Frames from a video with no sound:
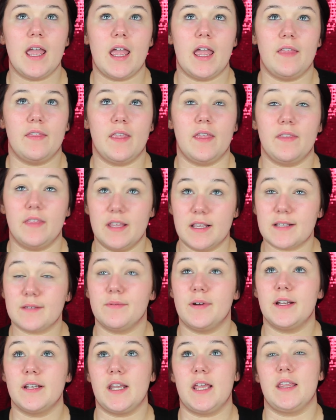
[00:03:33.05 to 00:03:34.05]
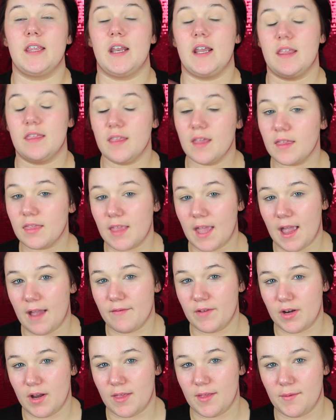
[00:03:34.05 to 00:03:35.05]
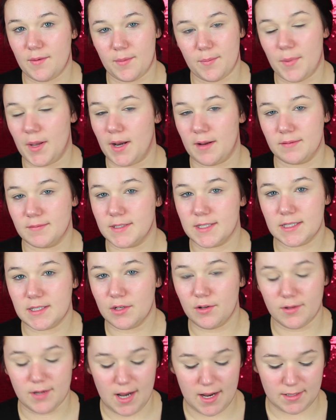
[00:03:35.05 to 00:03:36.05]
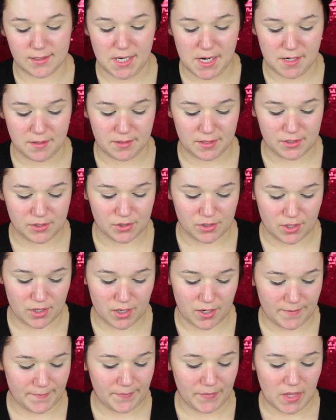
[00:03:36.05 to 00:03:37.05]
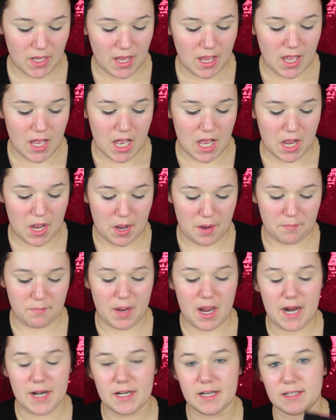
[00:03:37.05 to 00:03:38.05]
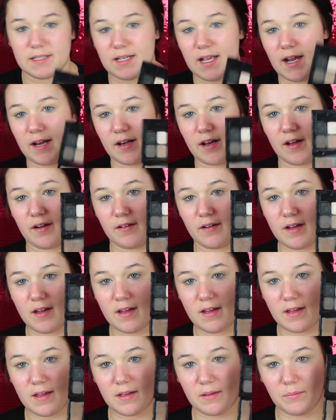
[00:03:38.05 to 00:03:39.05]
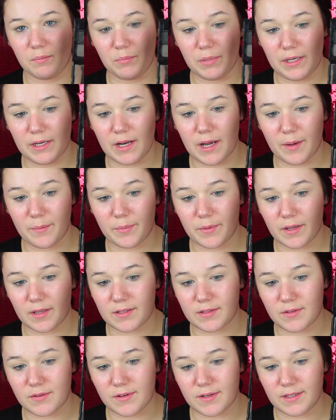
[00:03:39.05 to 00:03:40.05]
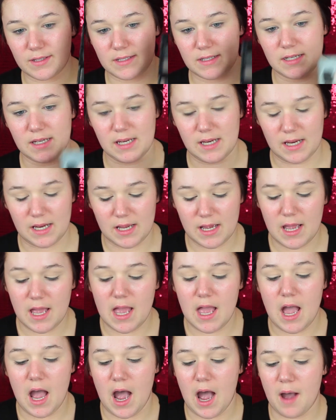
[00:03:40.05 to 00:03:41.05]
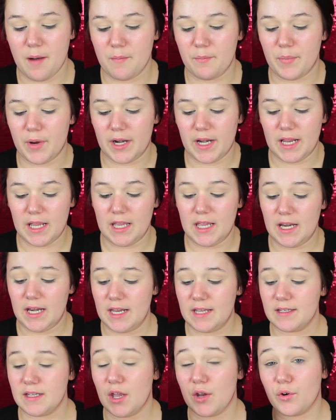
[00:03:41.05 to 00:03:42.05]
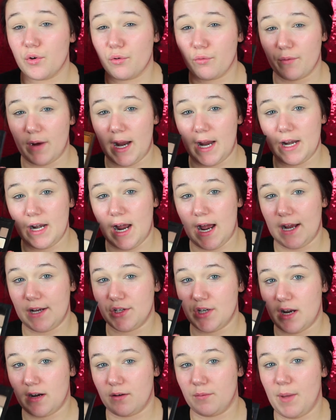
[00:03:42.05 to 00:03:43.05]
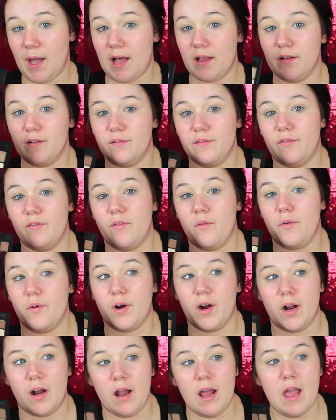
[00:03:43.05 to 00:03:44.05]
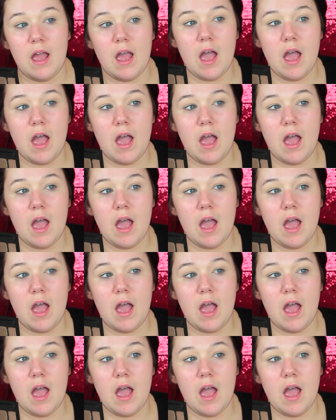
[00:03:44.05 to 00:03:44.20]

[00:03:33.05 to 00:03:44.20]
and then this one, and then I think they have another one, but I'm still not entirely sure. Mine is kind of beat up, as you can see, but it is a great eyeshadow palette for